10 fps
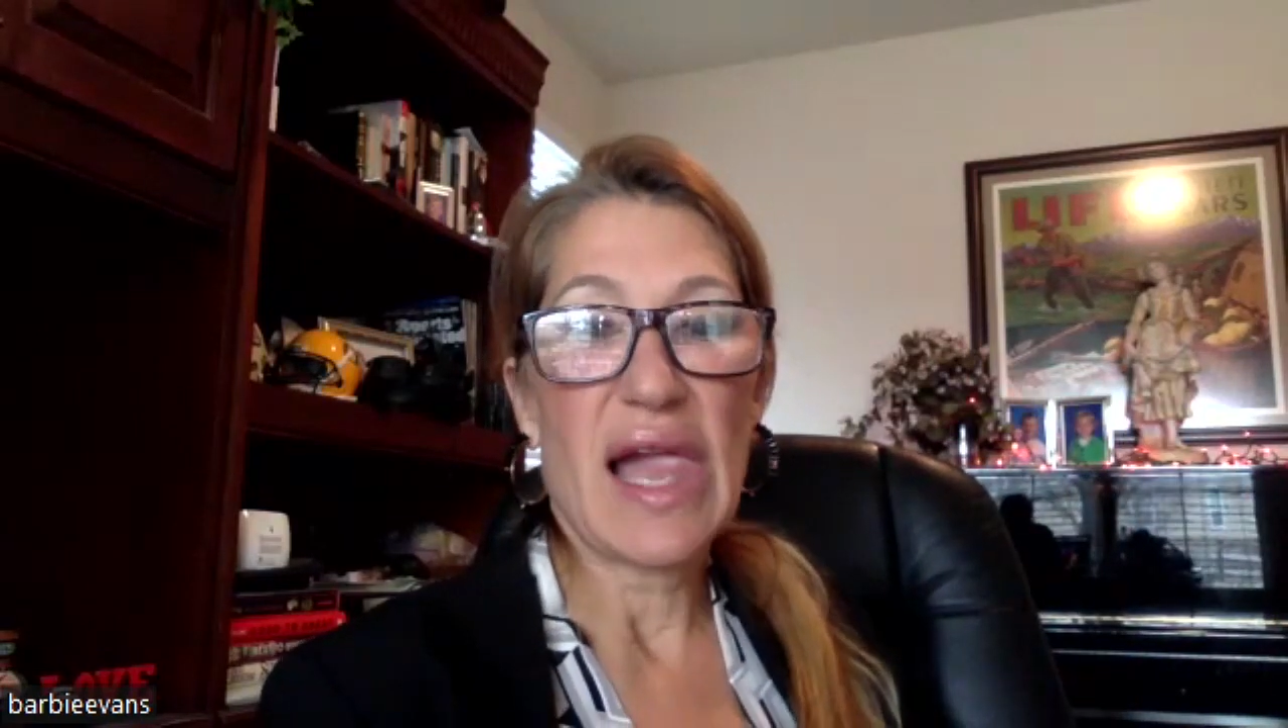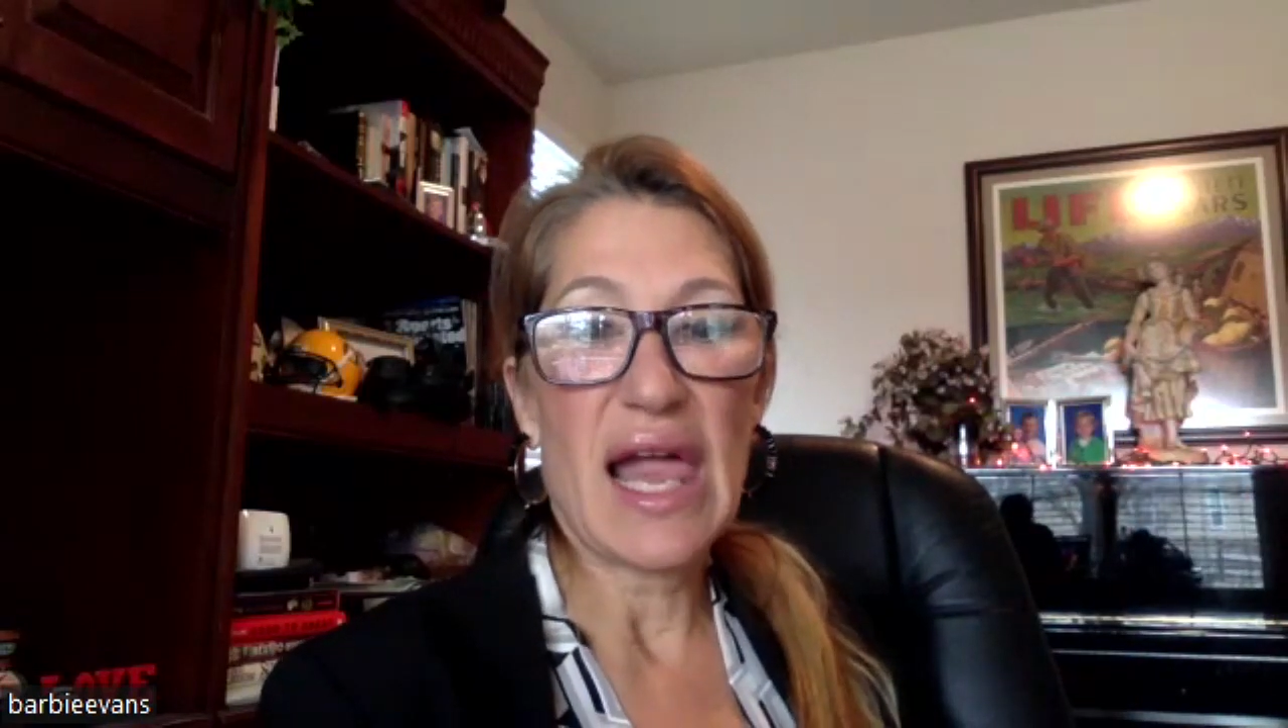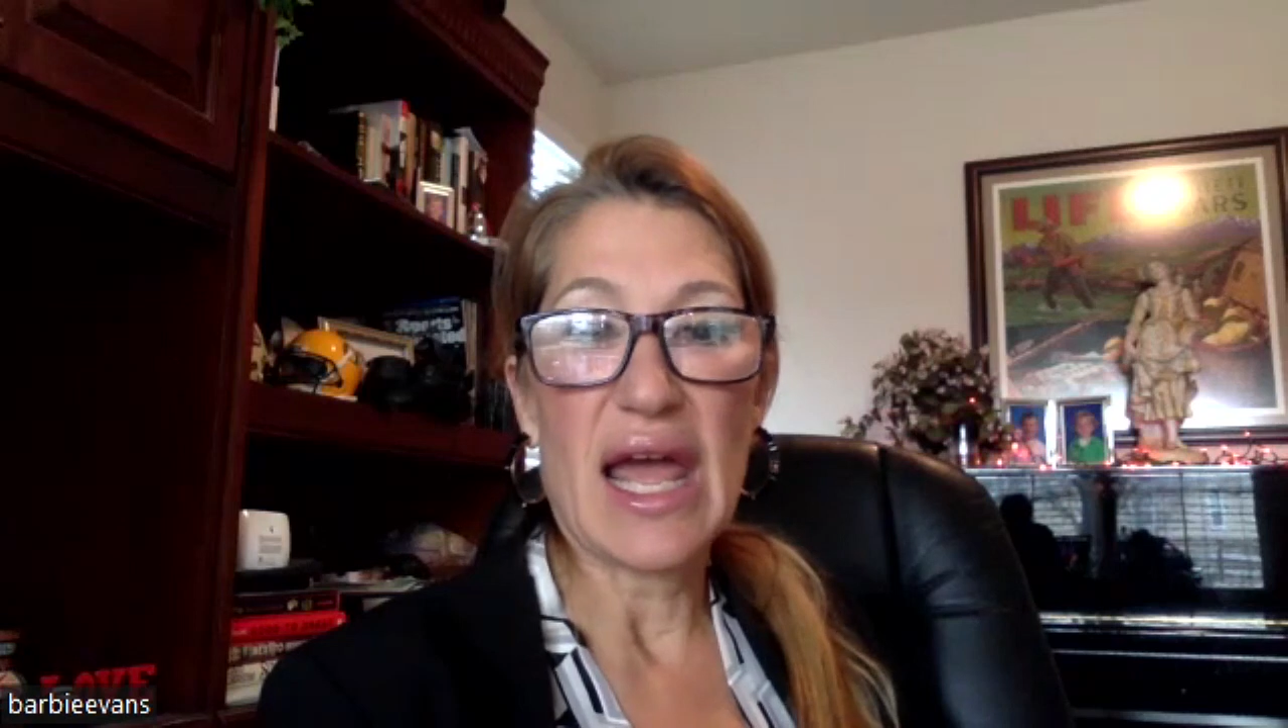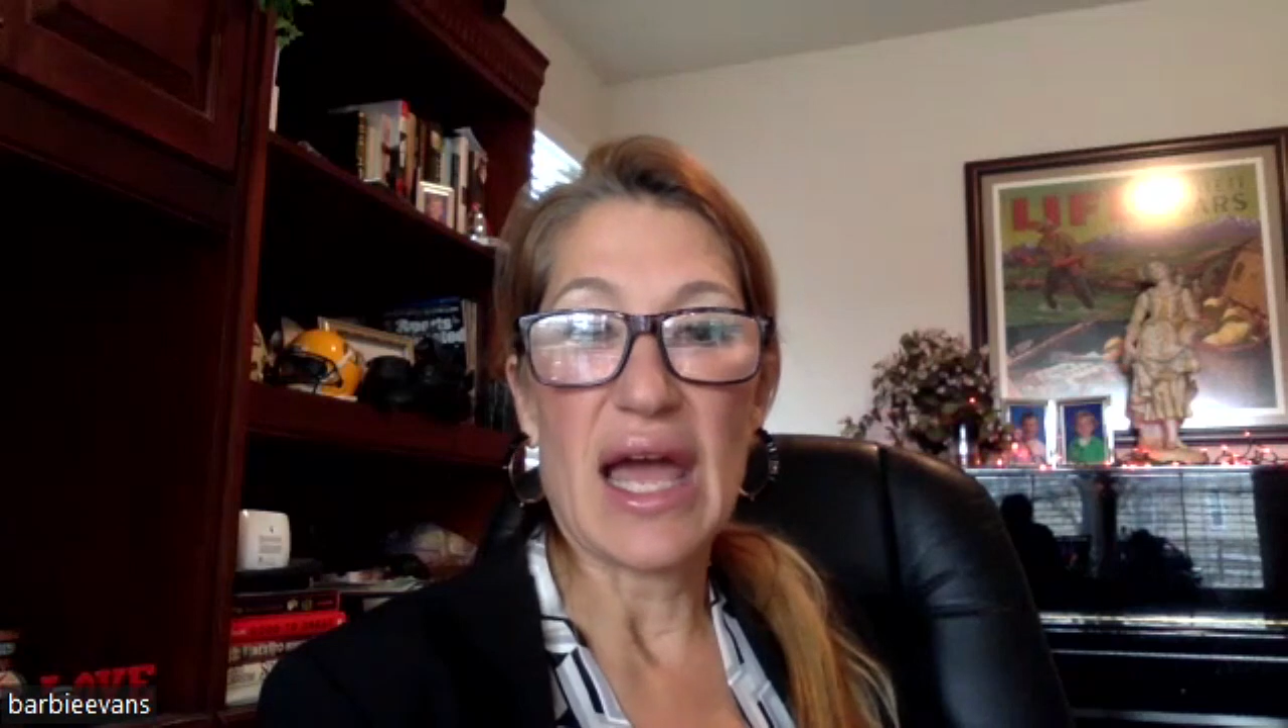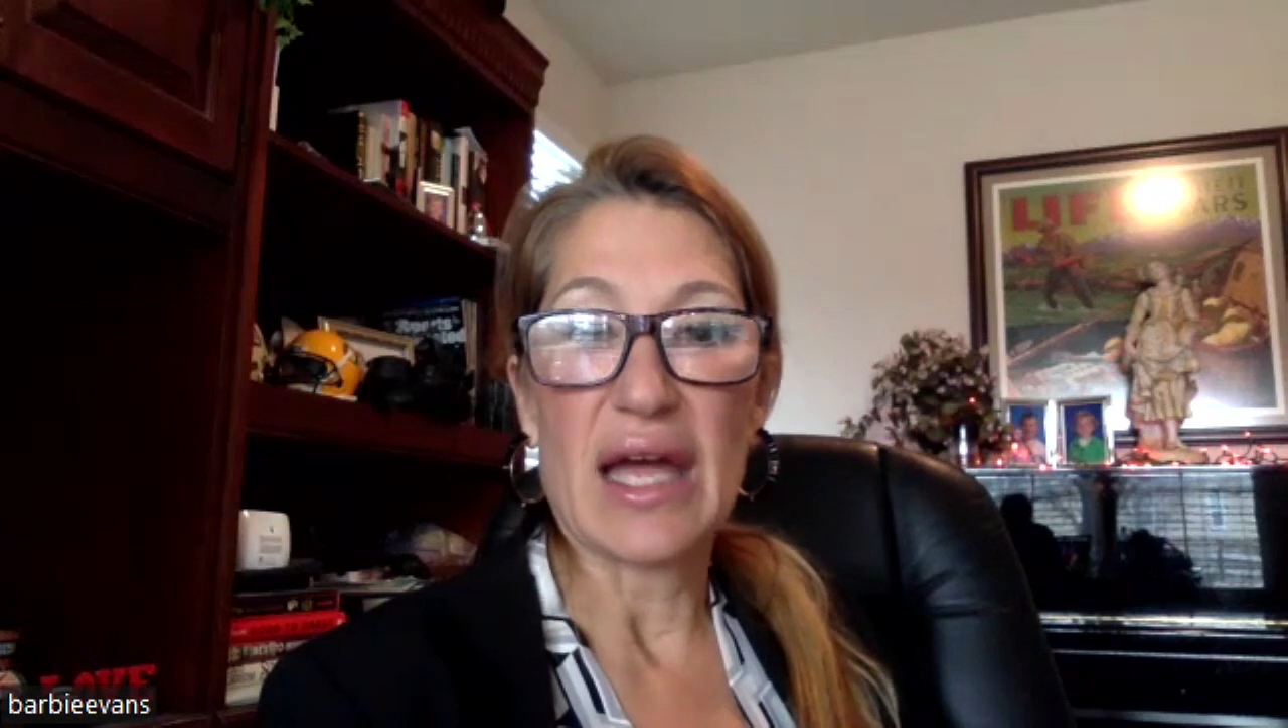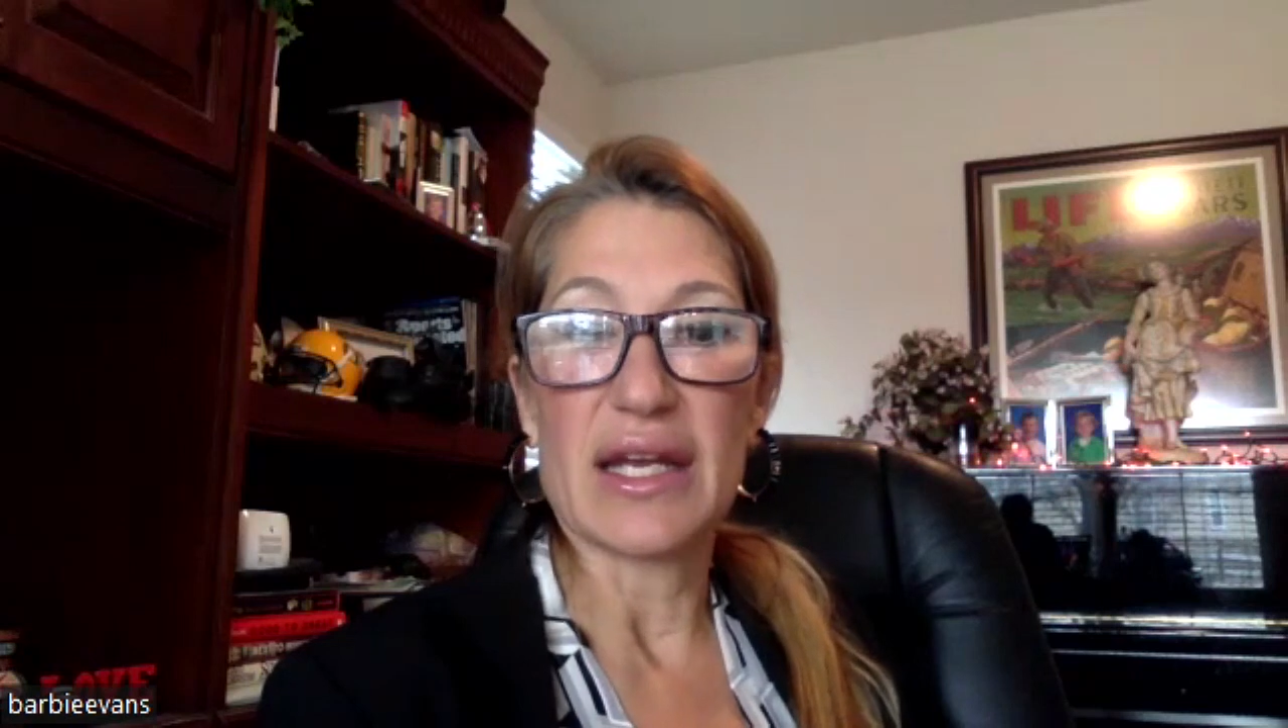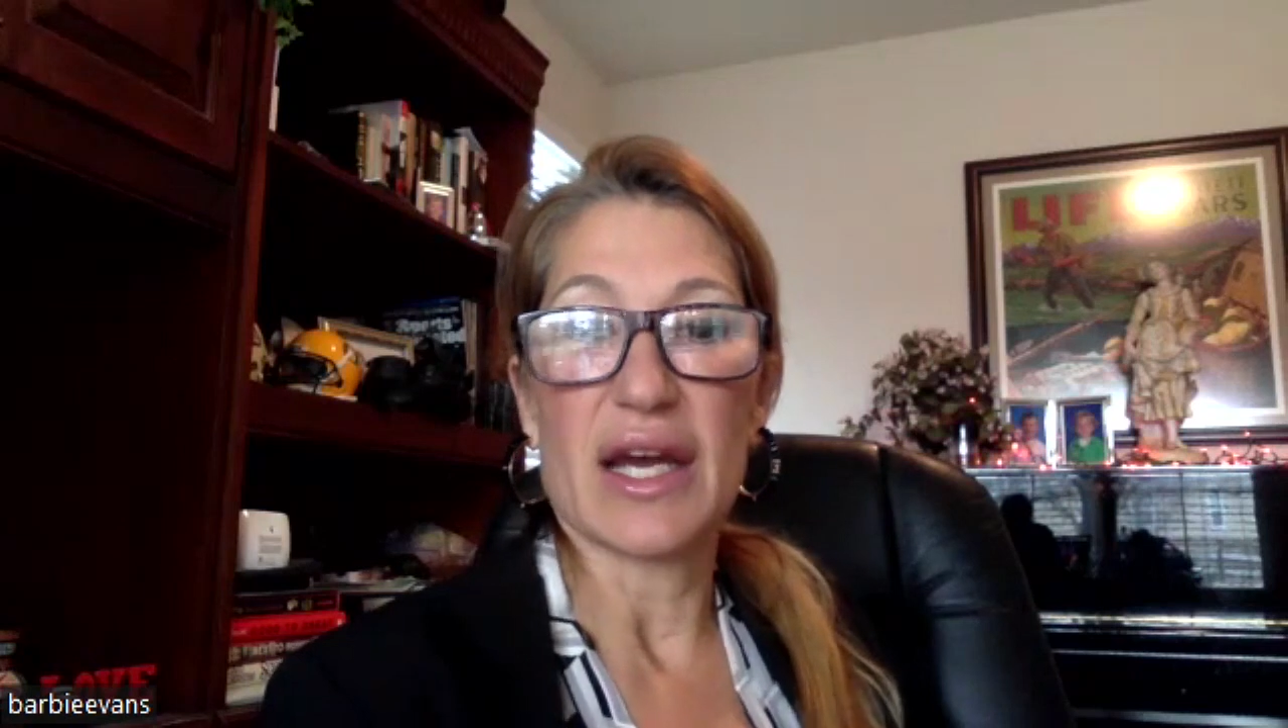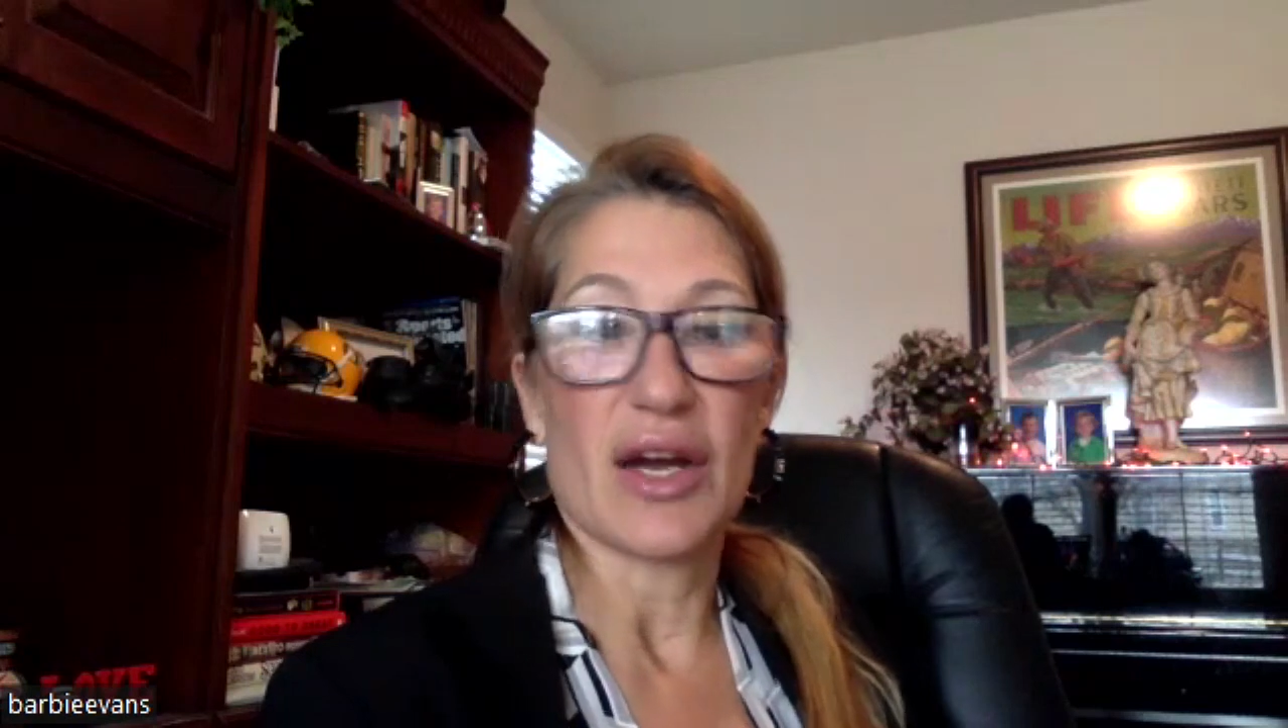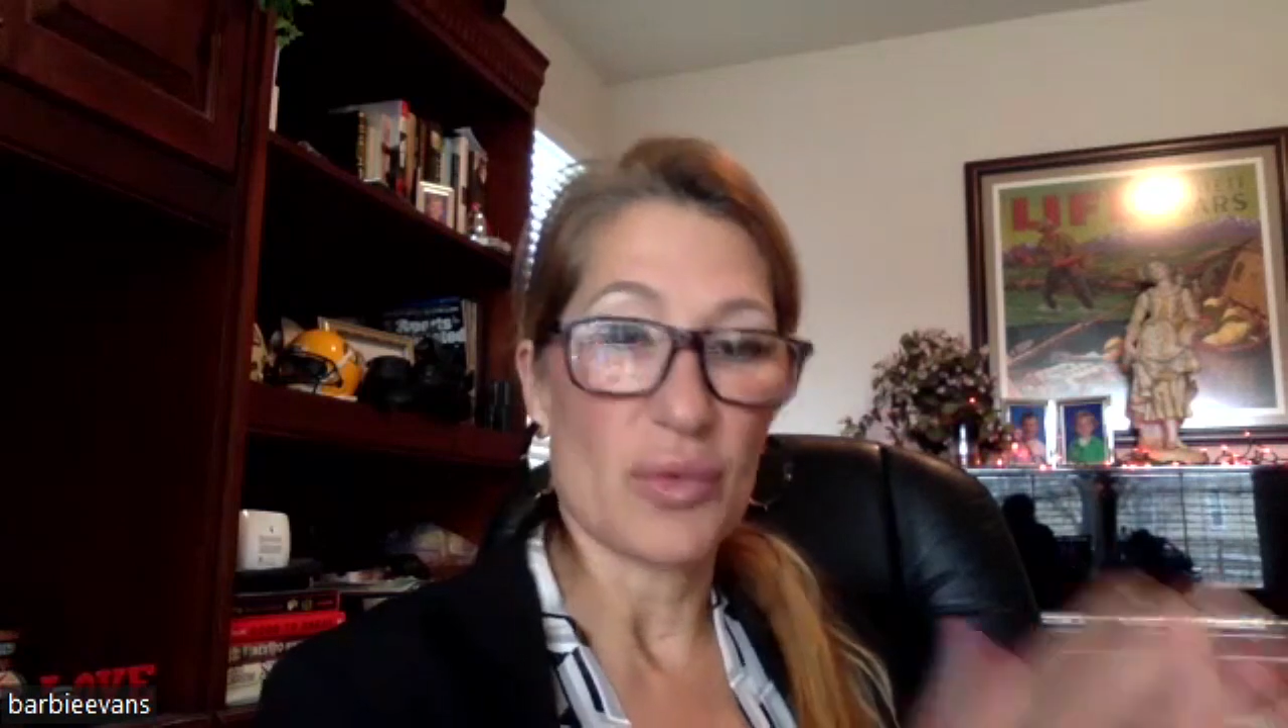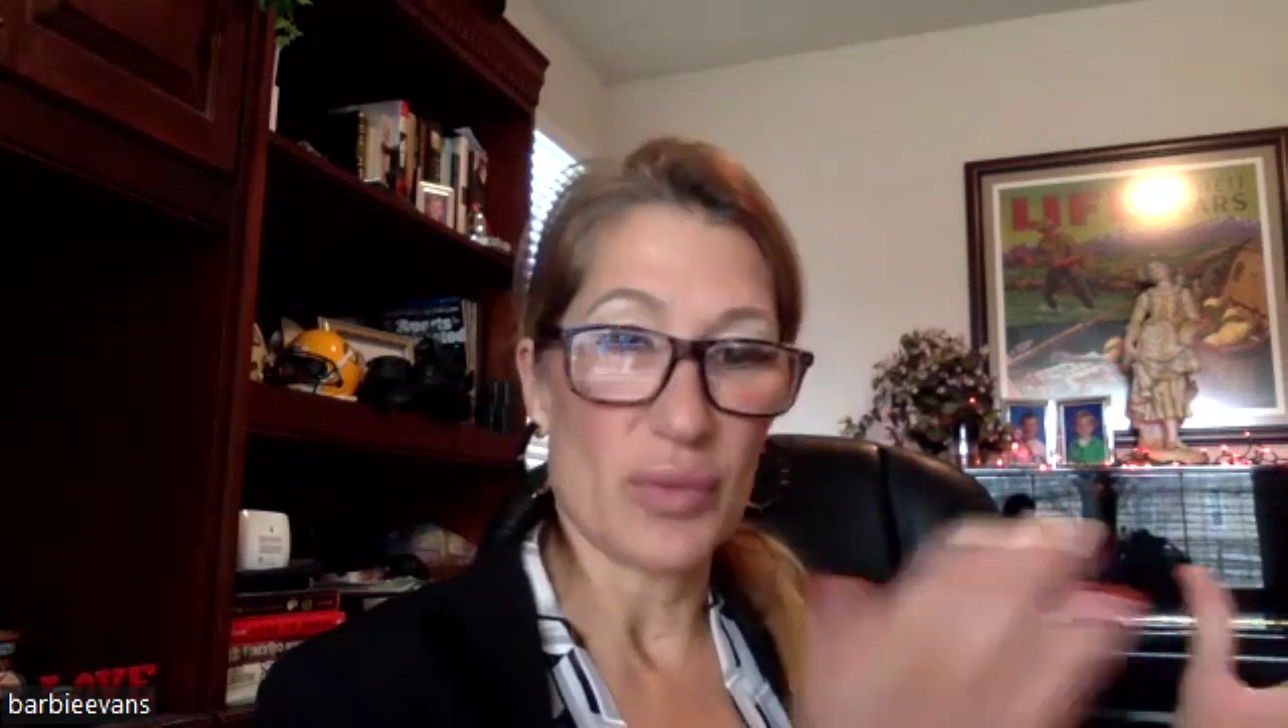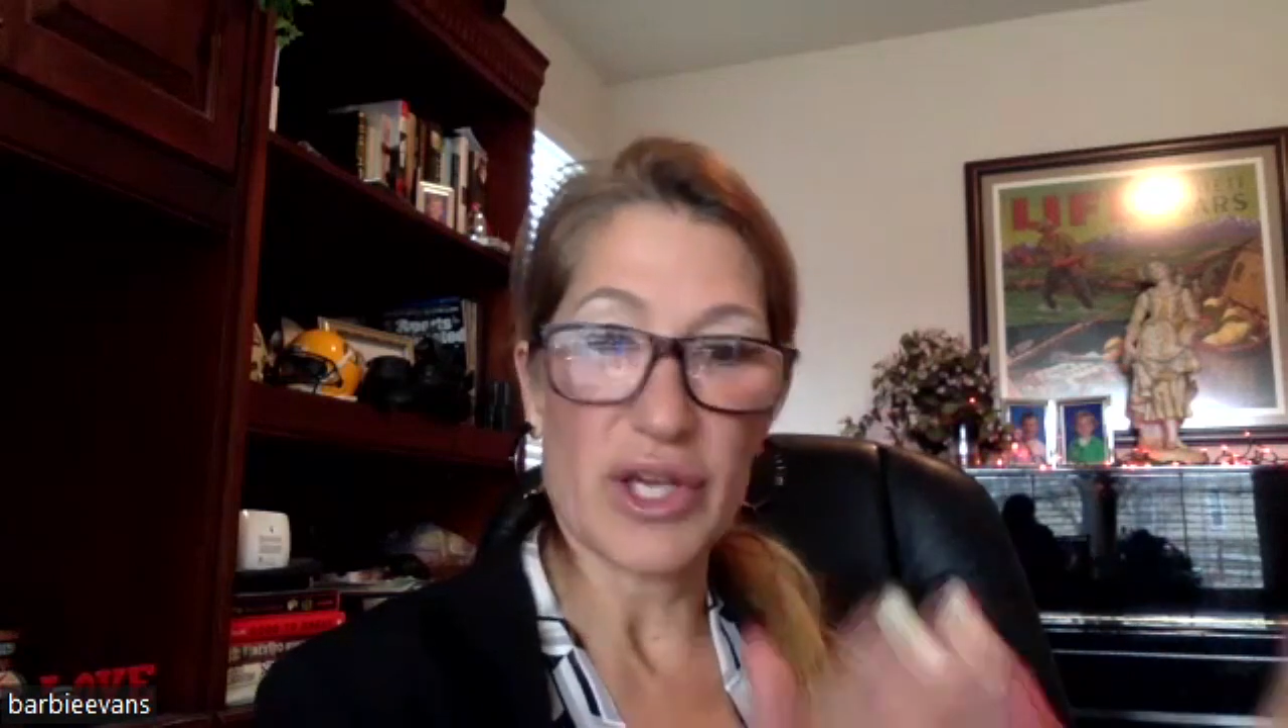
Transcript: And we